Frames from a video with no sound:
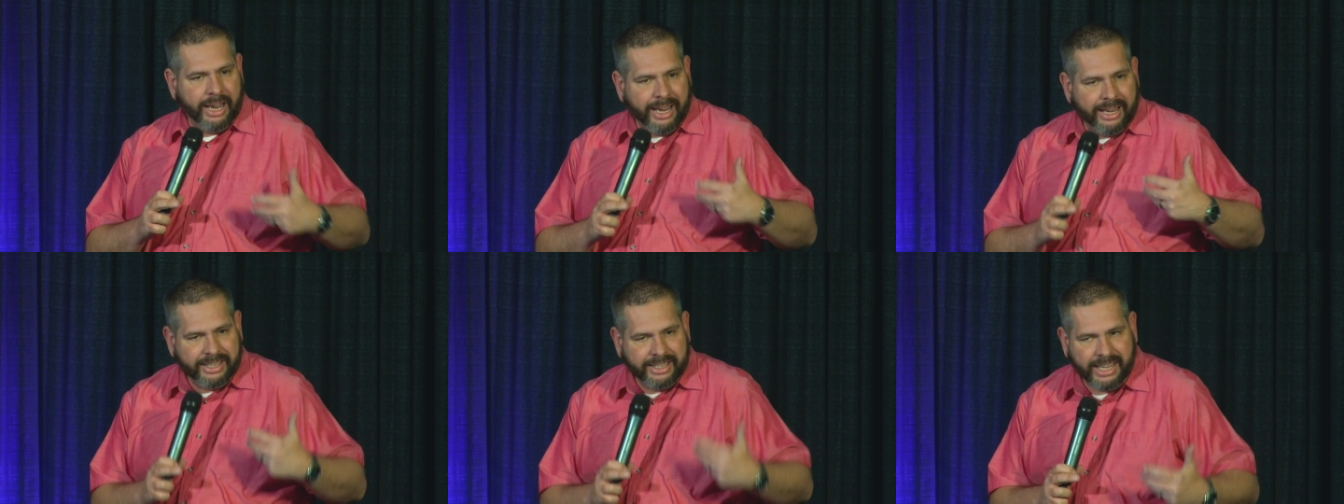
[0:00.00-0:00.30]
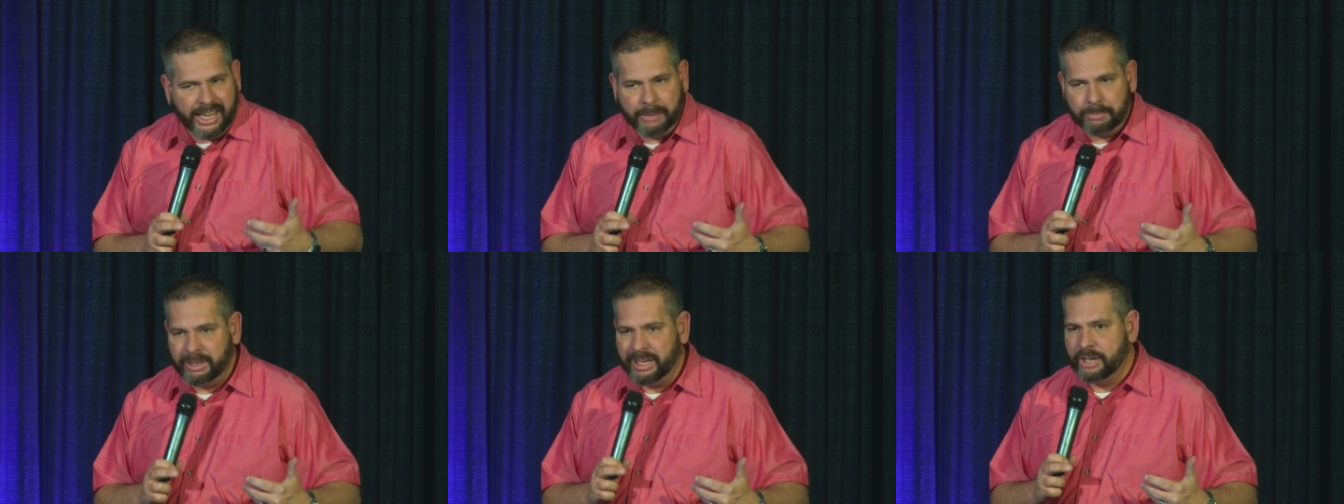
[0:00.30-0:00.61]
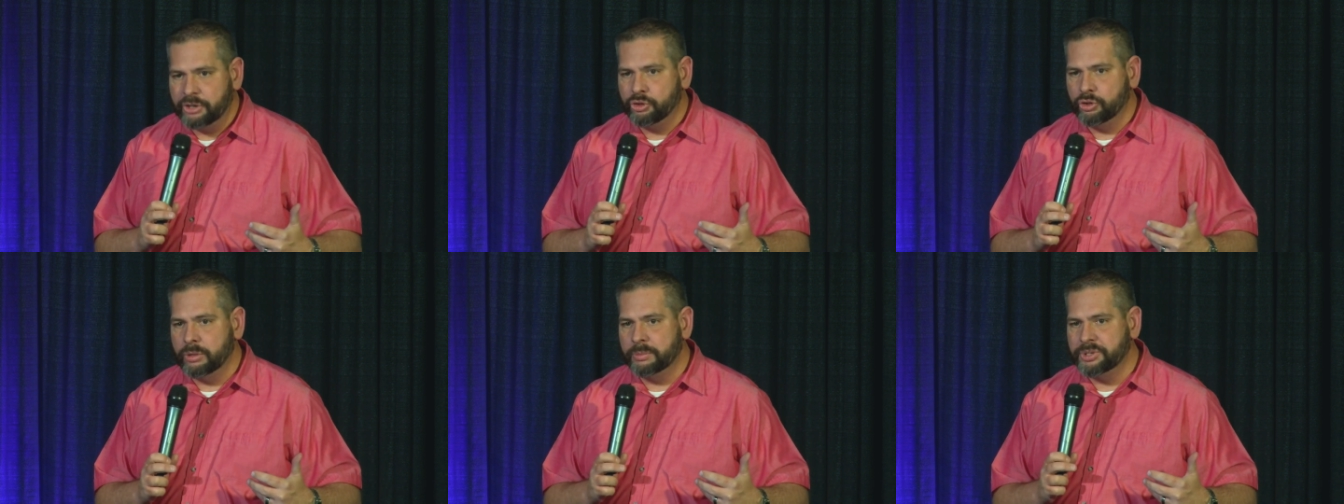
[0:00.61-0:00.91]
and keeping
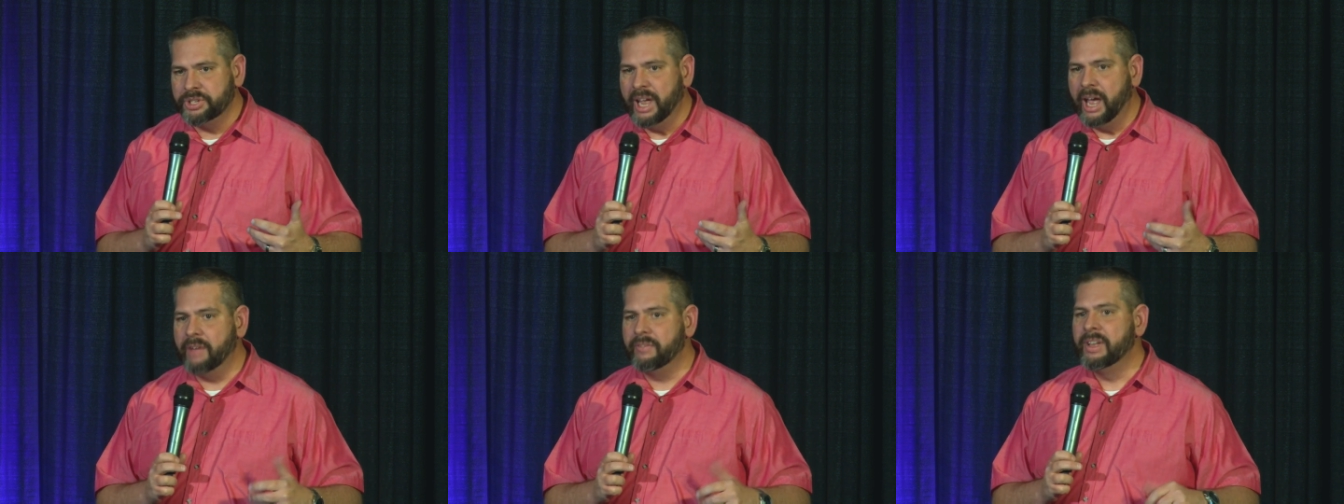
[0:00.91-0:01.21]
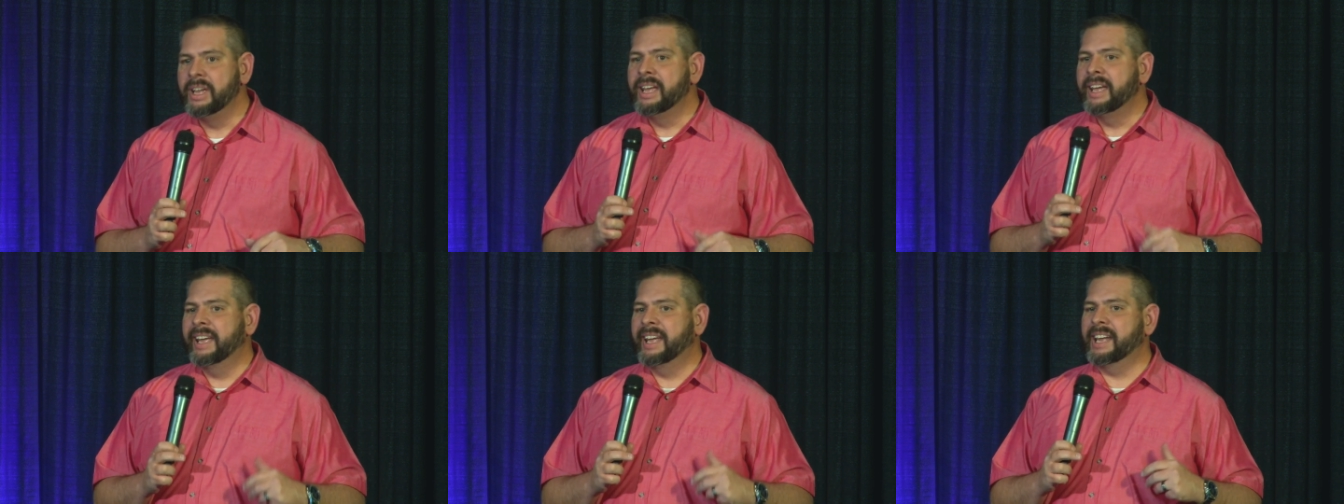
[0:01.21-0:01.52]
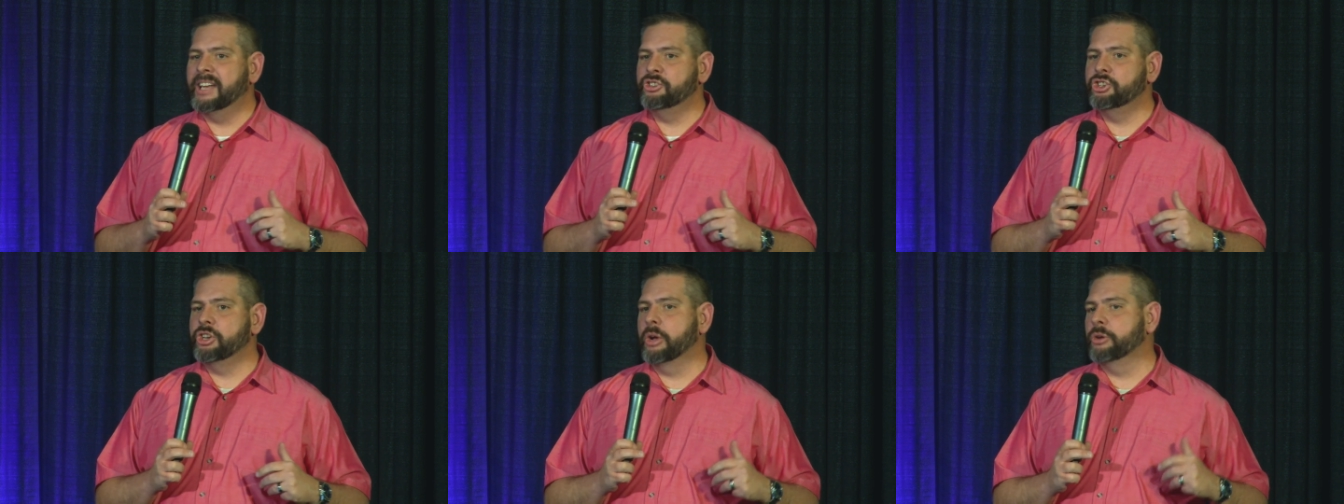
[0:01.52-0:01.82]
it to himself,
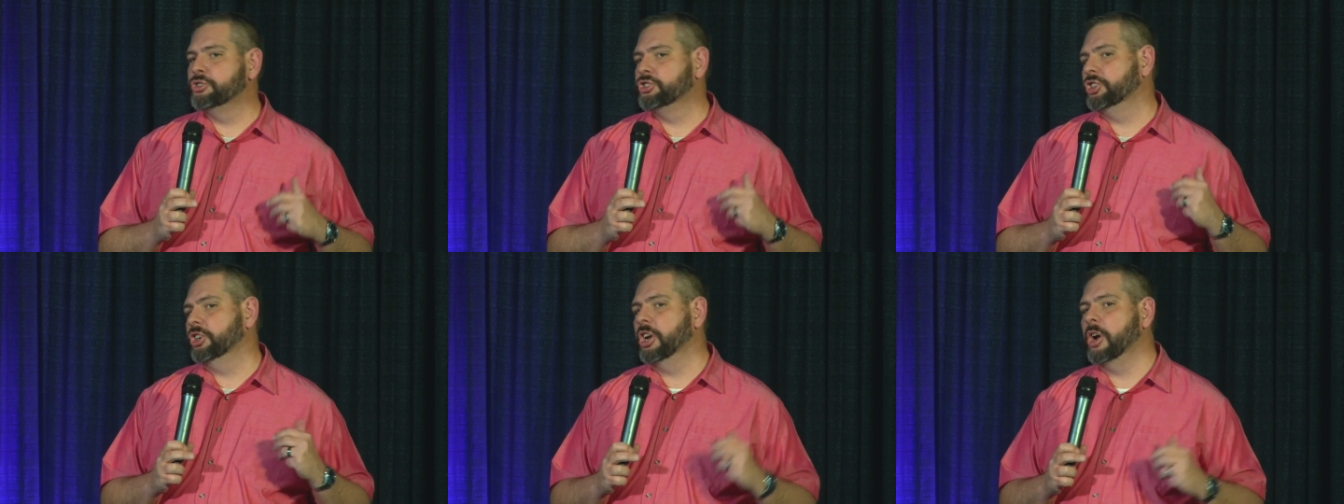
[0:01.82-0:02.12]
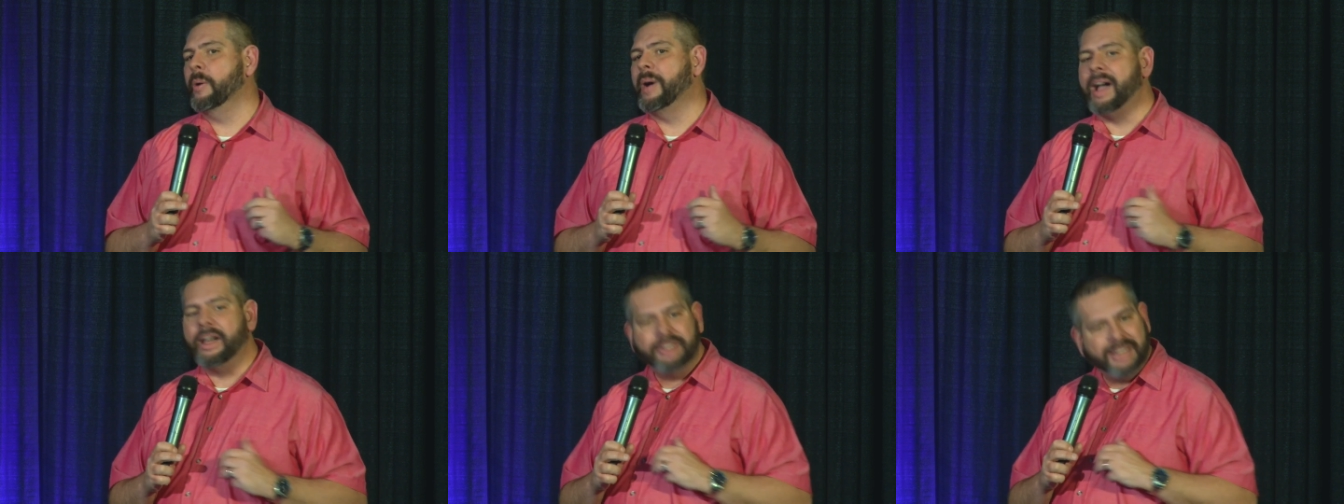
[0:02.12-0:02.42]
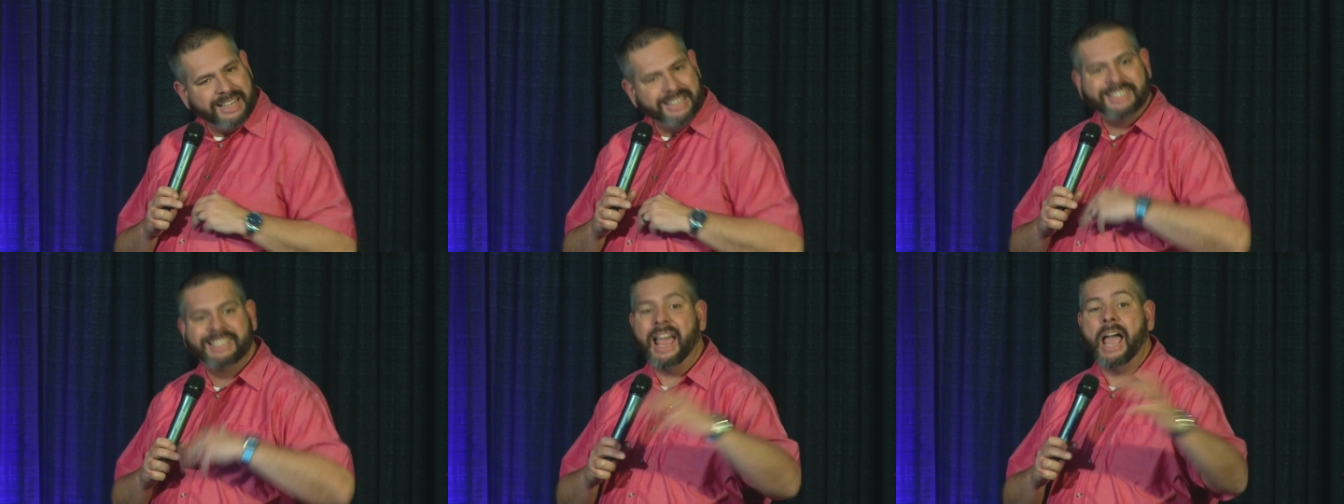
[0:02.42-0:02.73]
he chose to go out
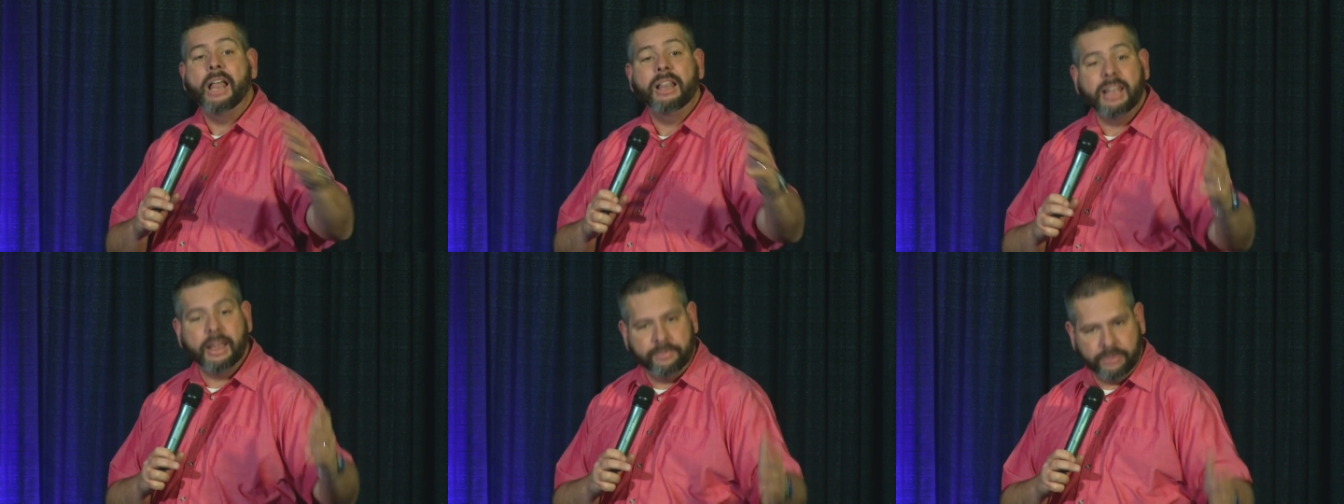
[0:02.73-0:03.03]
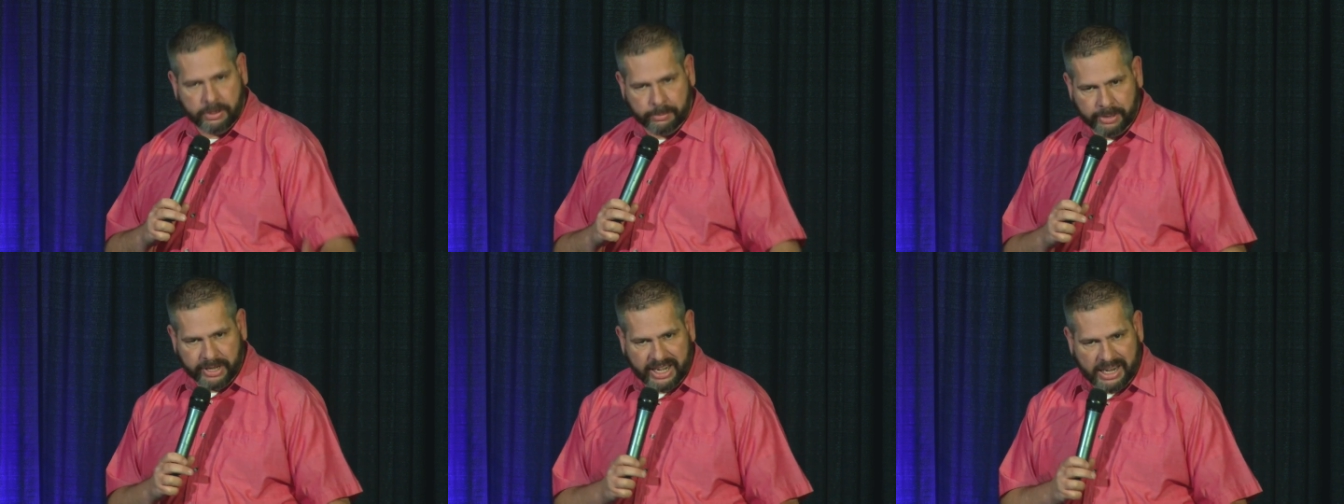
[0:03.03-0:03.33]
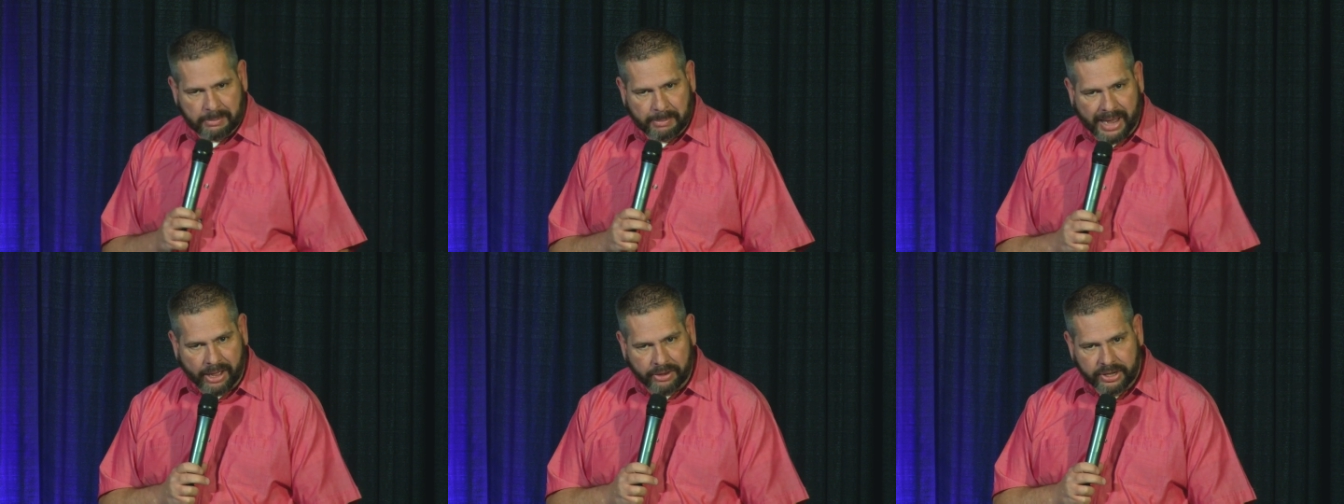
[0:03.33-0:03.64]
and tell
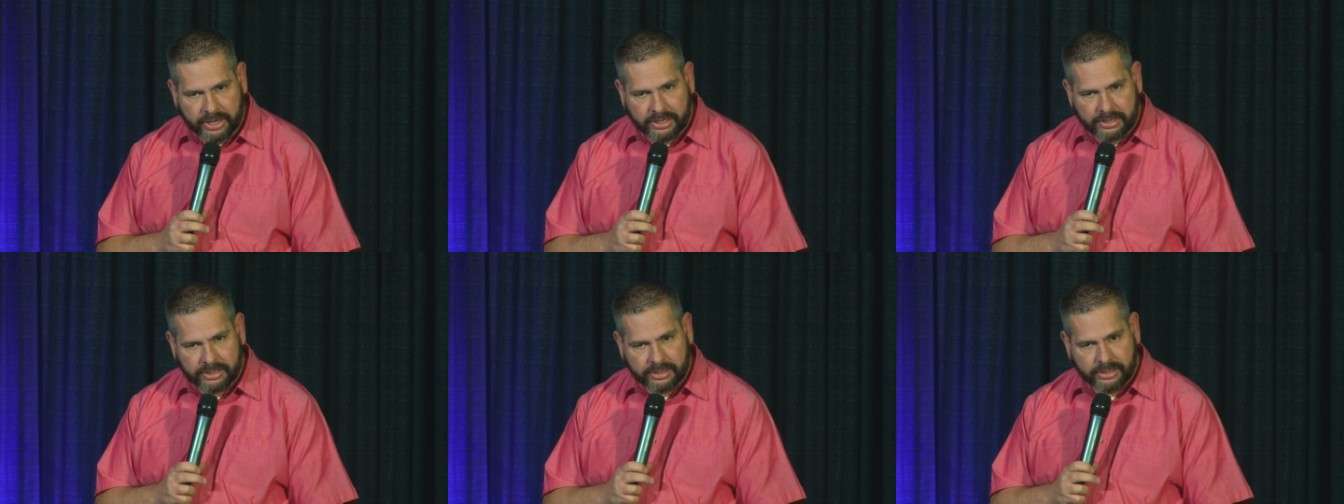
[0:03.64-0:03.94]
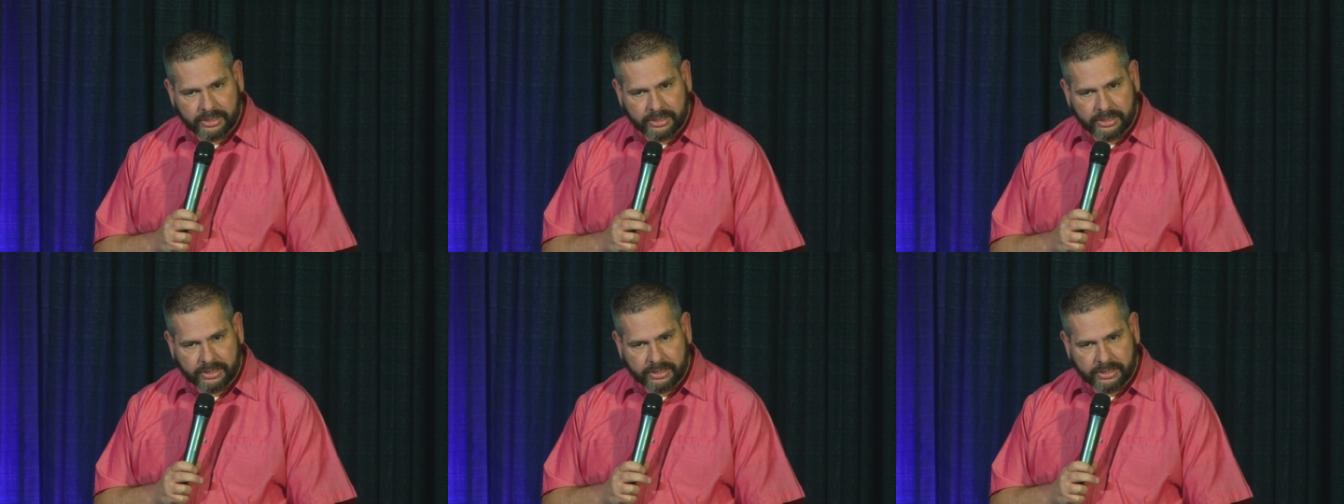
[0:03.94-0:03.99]
everybody about it.